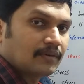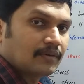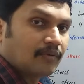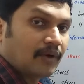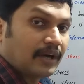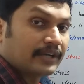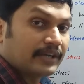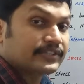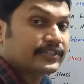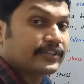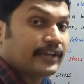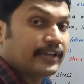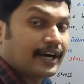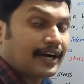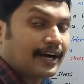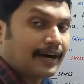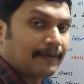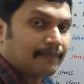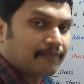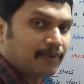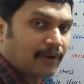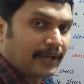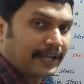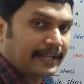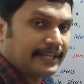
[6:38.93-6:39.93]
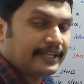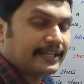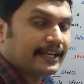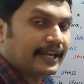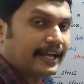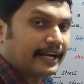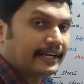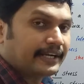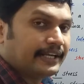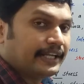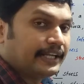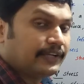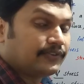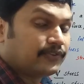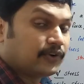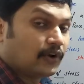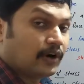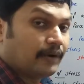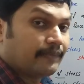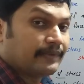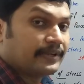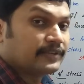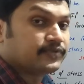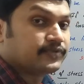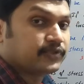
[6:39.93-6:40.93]
Once you are applying a
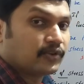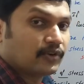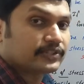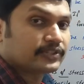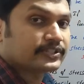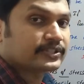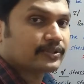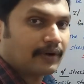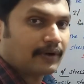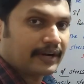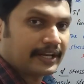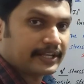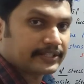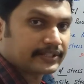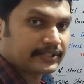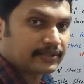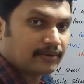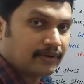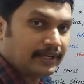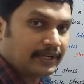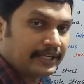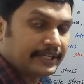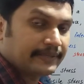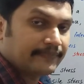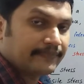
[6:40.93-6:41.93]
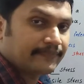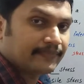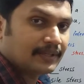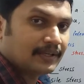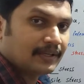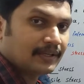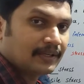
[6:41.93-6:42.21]
deforming force on a solid,